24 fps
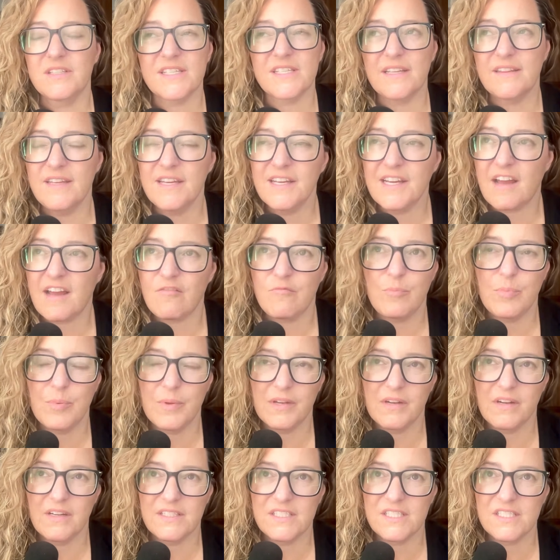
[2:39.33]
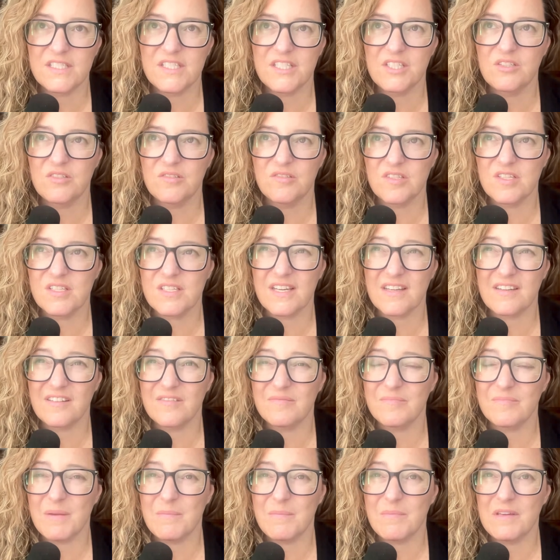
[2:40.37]
I think I've been on Disney cruises out of
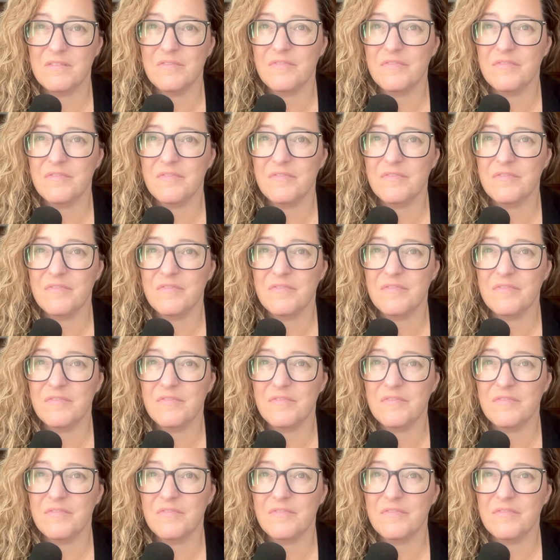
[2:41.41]
maybe